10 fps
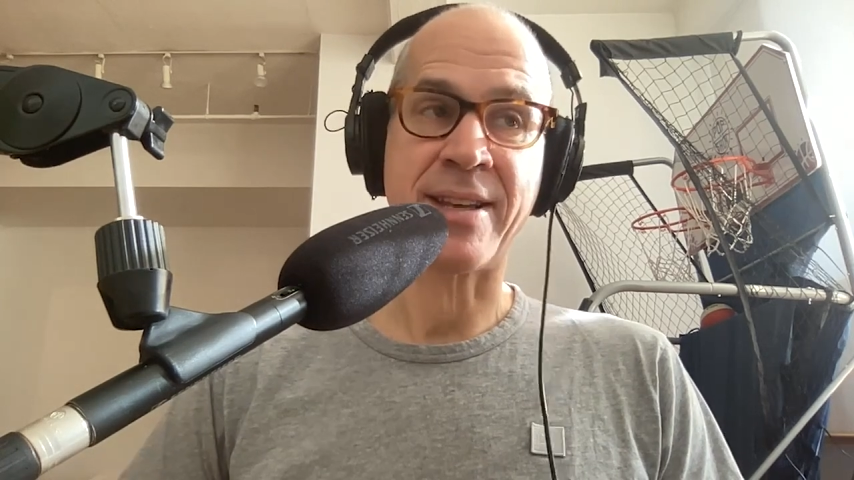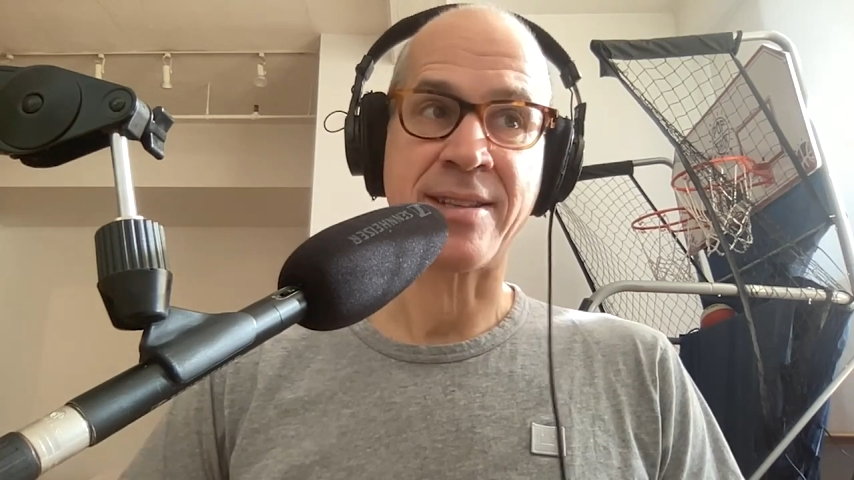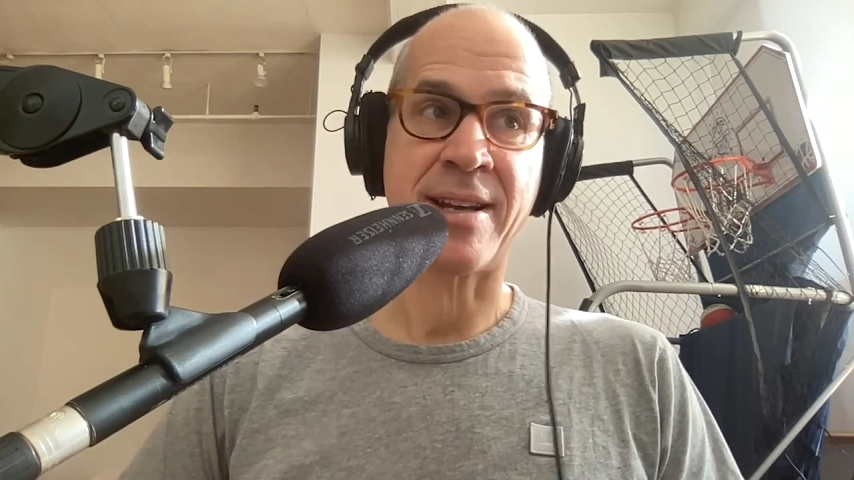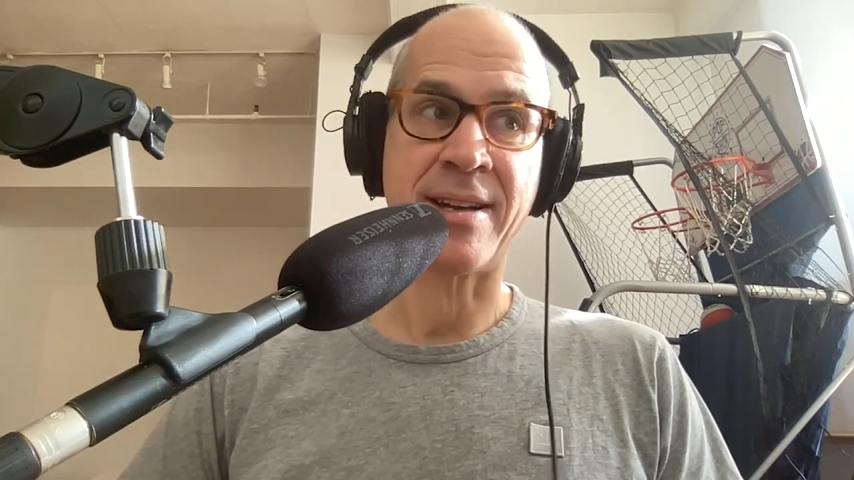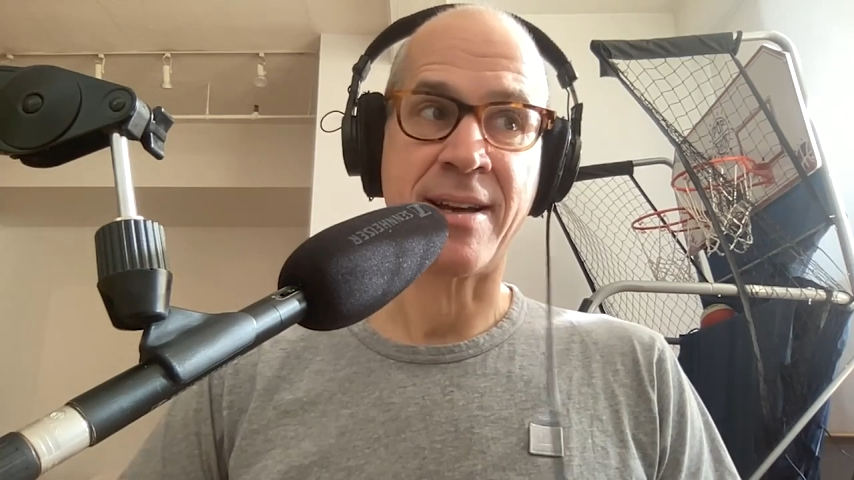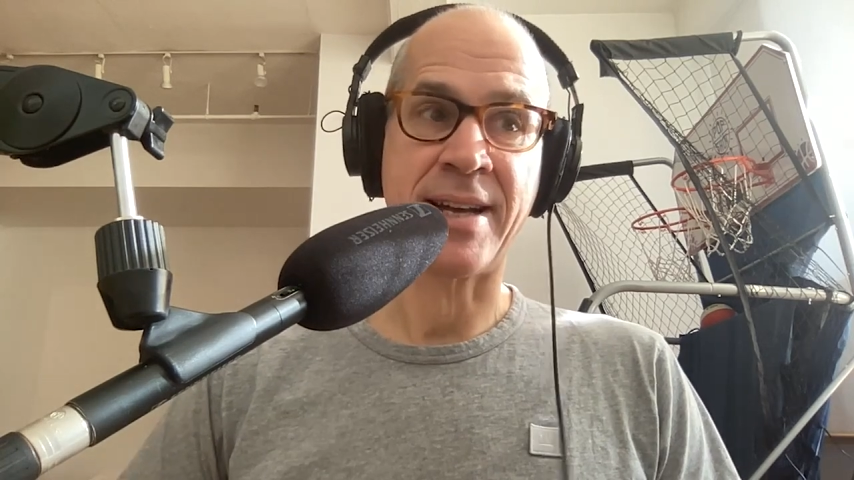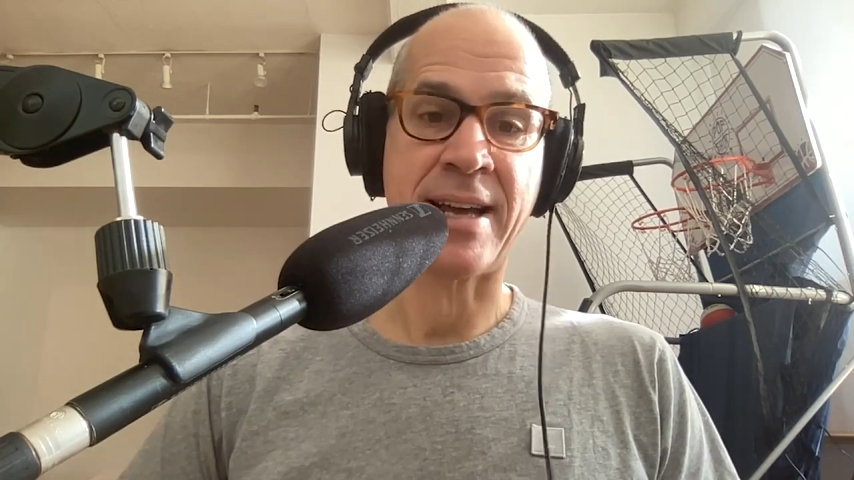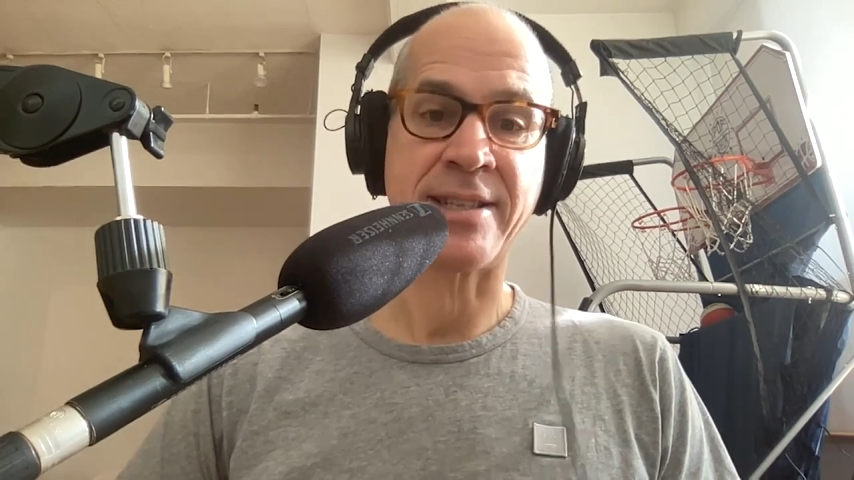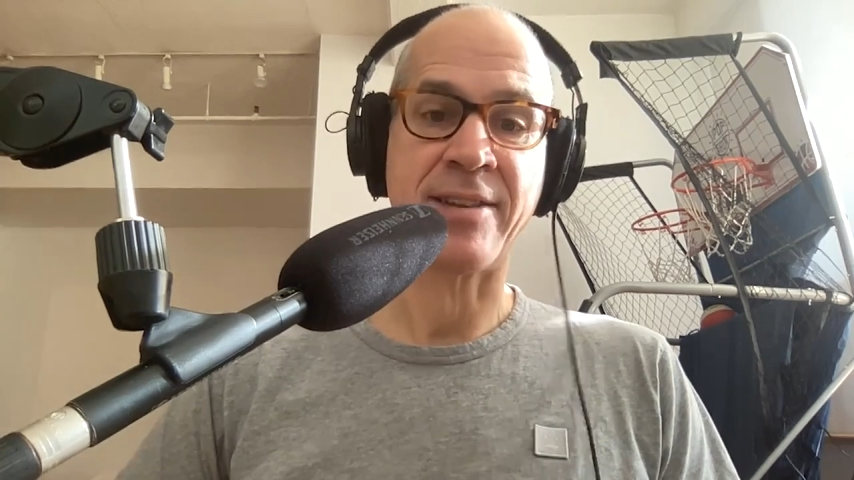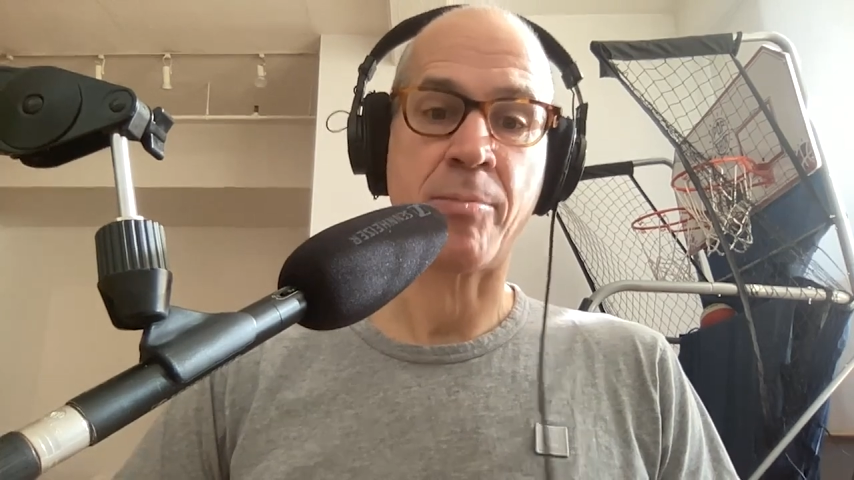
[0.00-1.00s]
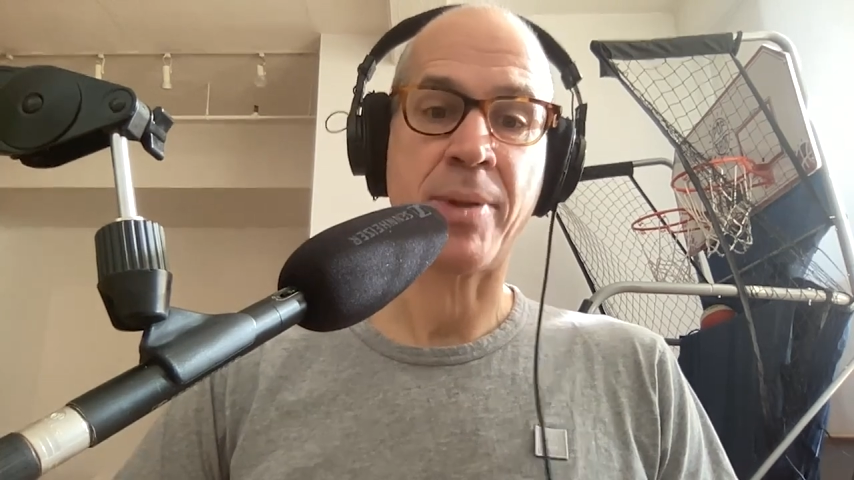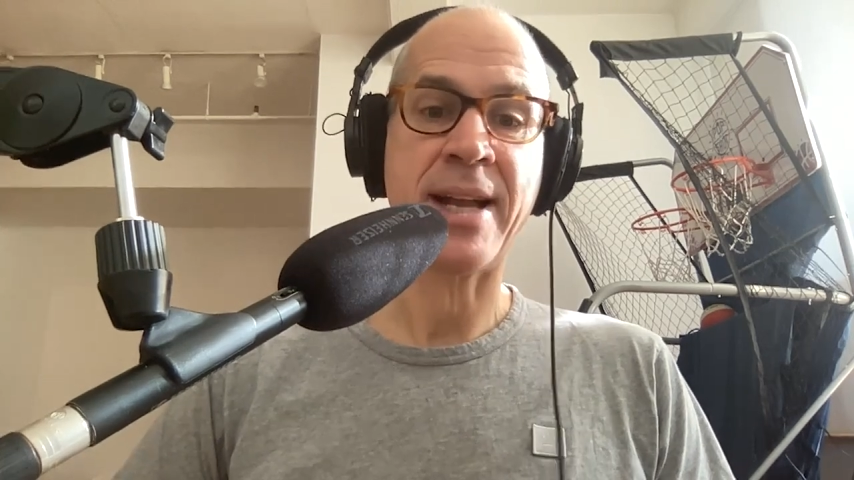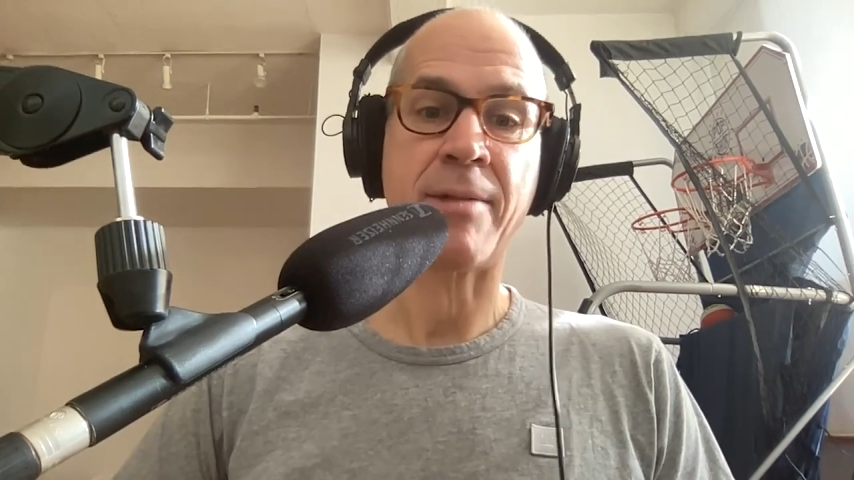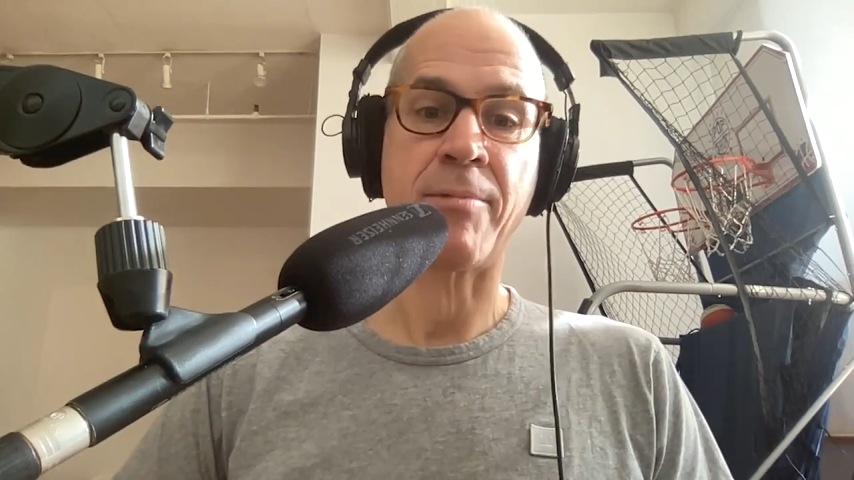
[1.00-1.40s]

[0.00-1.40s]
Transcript: this on How to Save a Planet,